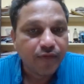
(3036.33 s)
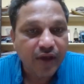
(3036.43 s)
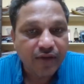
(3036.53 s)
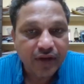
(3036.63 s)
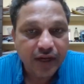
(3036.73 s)
If
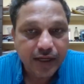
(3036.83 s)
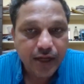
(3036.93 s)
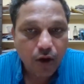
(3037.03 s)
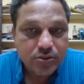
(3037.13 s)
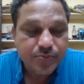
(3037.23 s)
you have any
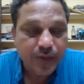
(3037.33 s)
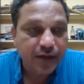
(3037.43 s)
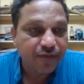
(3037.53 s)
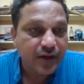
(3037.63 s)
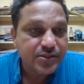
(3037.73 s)
doubts, my
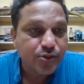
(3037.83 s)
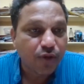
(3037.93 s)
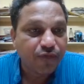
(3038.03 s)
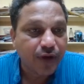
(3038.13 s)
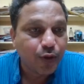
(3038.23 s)
dear friends,
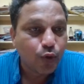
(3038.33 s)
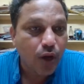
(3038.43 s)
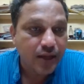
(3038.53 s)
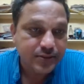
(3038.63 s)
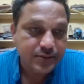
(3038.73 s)
you're free
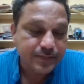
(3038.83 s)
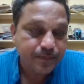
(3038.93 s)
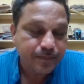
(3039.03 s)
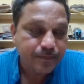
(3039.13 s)
to ask.